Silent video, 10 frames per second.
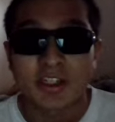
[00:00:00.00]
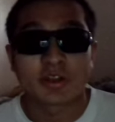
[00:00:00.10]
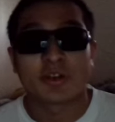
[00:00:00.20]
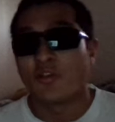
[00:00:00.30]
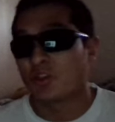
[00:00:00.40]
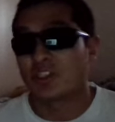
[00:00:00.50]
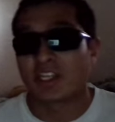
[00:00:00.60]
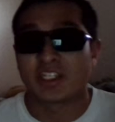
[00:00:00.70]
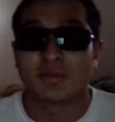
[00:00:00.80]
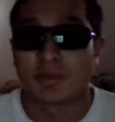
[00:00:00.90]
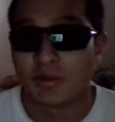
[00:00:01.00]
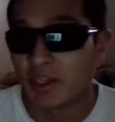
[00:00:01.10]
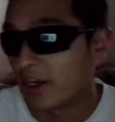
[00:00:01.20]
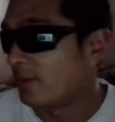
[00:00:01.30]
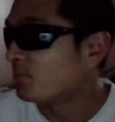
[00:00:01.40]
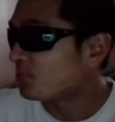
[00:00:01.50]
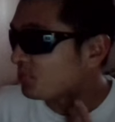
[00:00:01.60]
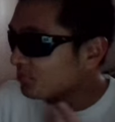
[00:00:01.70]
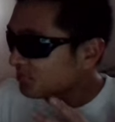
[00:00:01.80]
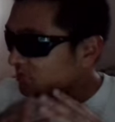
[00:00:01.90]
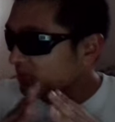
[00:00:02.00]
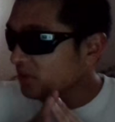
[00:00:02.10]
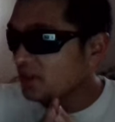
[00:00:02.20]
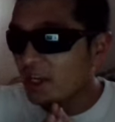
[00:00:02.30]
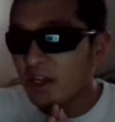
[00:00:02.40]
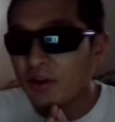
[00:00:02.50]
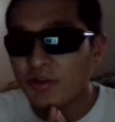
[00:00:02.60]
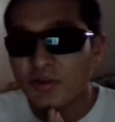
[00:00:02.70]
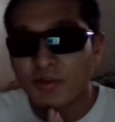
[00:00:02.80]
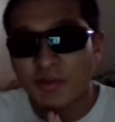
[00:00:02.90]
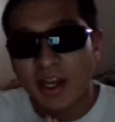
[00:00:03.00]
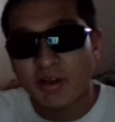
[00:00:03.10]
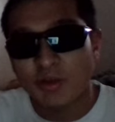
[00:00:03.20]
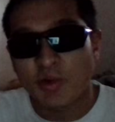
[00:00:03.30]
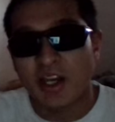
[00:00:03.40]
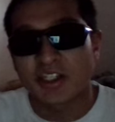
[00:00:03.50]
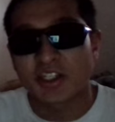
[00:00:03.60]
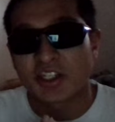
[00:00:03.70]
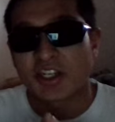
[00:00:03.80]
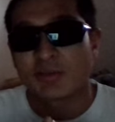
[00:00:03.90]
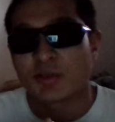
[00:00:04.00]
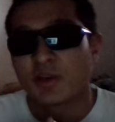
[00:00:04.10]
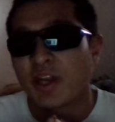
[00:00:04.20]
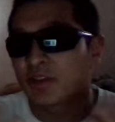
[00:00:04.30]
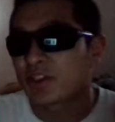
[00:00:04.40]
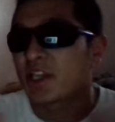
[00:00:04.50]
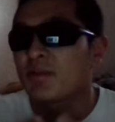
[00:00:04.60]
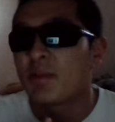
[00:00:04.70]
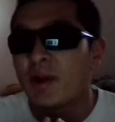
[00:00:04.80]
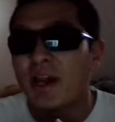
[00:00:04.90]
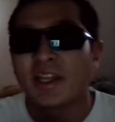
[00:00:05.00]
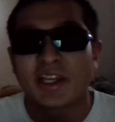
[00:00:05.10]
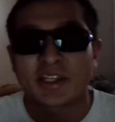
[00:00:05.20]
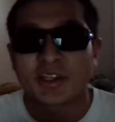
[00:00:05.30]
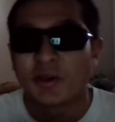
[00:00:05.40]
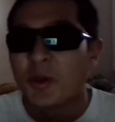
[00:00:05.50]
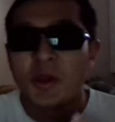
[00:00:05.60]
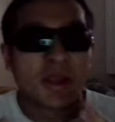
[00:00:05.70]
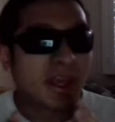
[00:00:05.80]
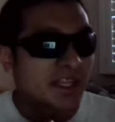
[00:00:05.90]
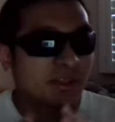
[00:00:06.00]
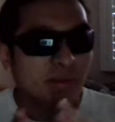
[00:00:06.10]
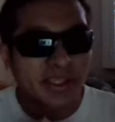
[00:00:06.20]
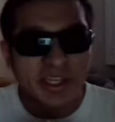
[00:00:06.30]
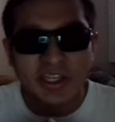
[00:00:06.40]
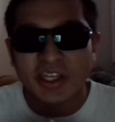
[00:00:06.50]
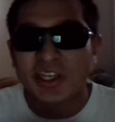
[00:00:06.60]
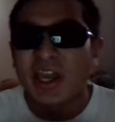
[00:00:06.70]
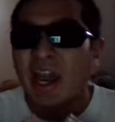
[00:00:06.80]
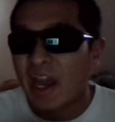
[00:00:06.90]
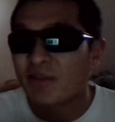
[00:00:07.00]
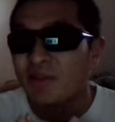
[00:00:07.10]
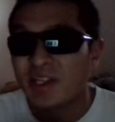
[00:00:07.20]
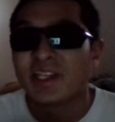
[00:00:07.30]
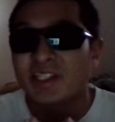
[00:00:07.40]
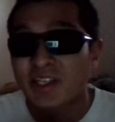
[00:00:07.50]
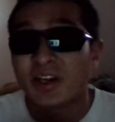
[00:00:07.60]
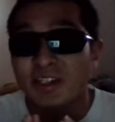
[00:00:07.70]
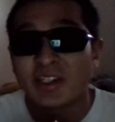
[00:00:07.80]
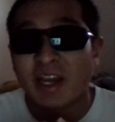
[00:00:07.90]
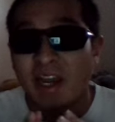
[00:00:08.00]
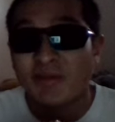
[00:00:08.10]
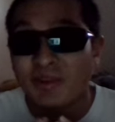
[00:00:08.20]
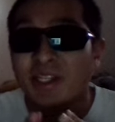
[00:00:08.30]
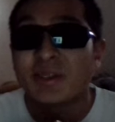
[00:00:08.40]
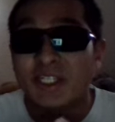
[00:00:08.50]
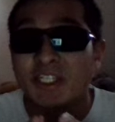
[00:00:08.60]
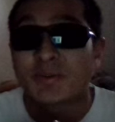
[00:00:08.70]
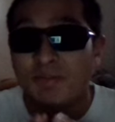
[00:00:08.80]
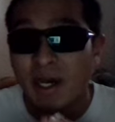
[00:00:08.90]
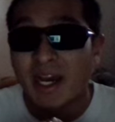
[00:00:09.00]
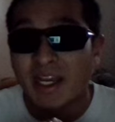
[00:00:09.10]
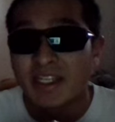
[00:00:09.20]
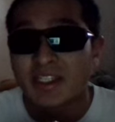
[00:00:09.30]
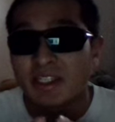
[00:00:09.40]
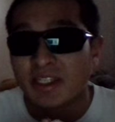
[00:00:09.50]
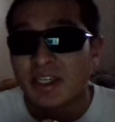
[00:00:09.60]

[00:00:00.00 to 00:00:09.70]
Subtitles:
looking forward to the next episode. Yeah. Now, when I was watching this episode, I was thinking in my mind, like, at the beginning, I really despised